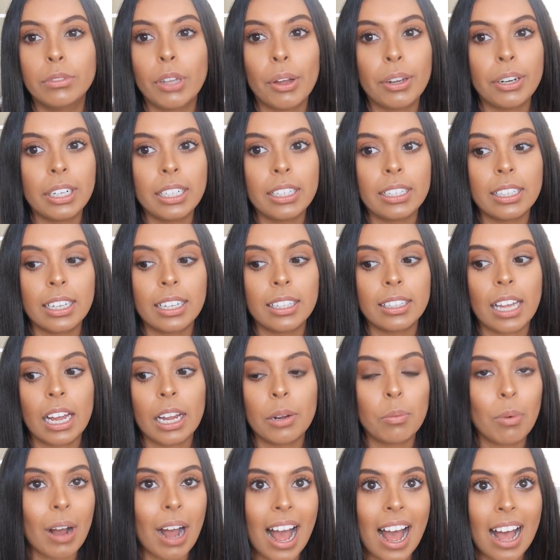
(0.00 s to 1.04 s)
the only thing that I
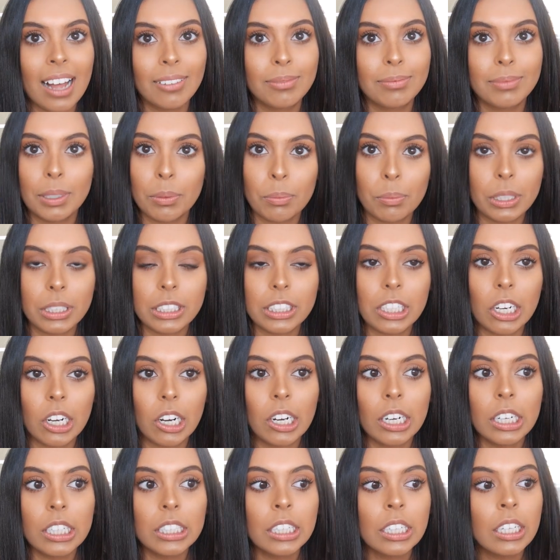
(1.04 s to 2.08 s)
wear in
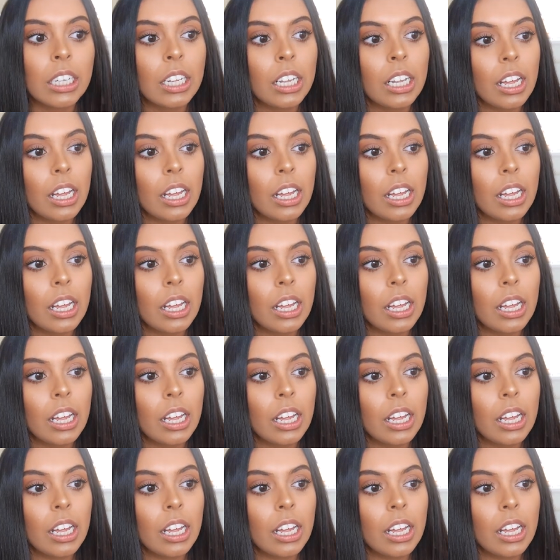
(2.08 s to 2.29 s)
winter.